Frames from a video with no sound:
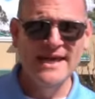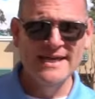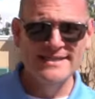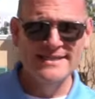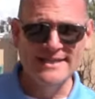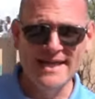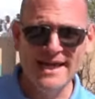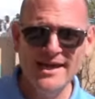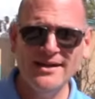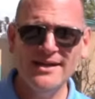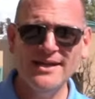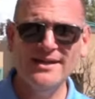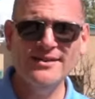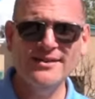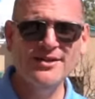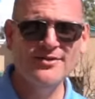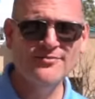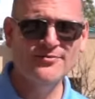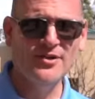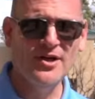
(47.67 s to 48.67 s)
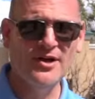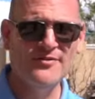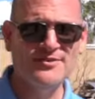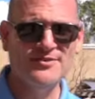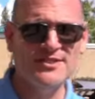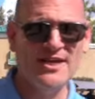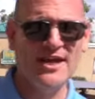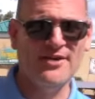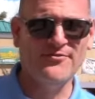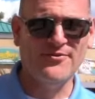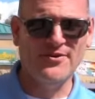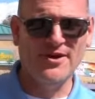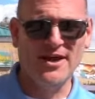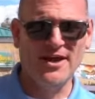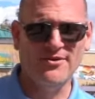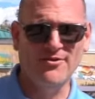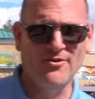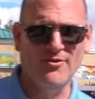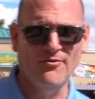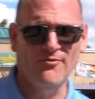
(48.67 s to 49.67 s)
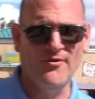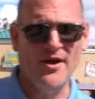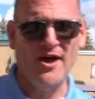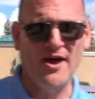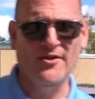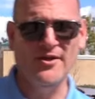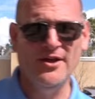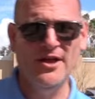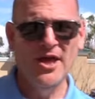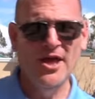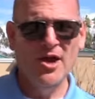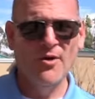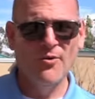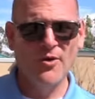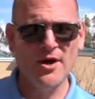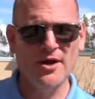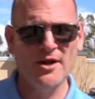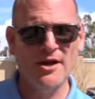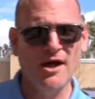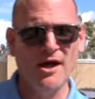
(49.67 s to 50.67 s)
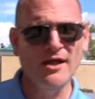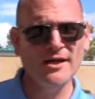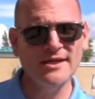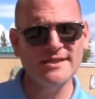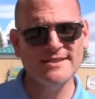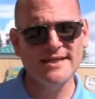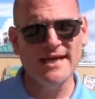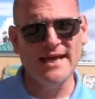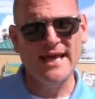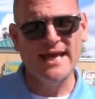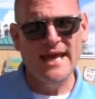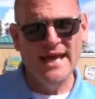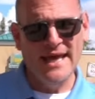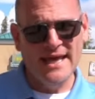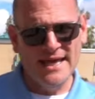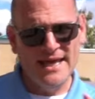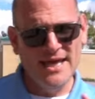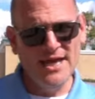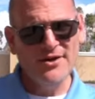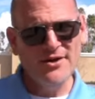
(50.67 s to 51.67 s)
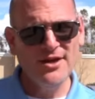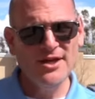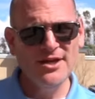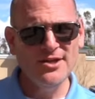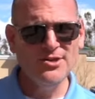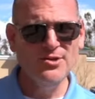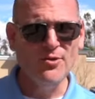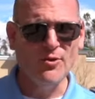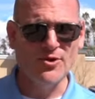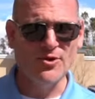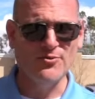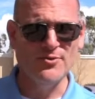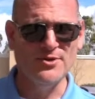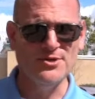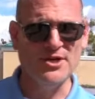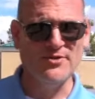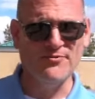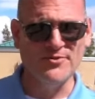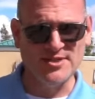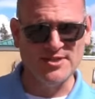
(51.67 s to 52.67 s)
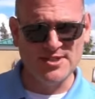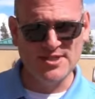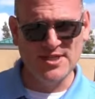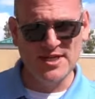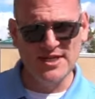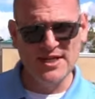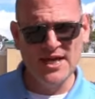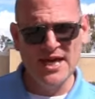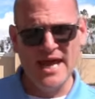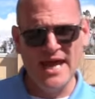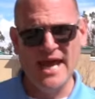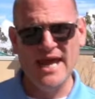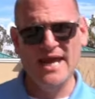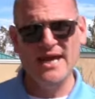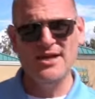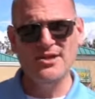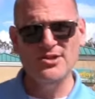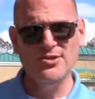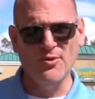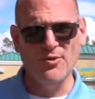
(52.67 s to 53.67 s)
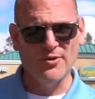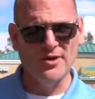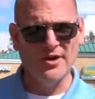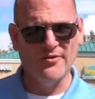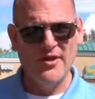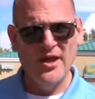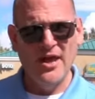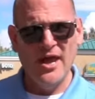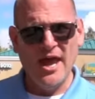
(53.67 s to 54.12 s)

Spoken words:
Today on Eat, Live, Love San Fernando Valley, we're at Halgatteok here in Northridge at Reseda and Nordoff,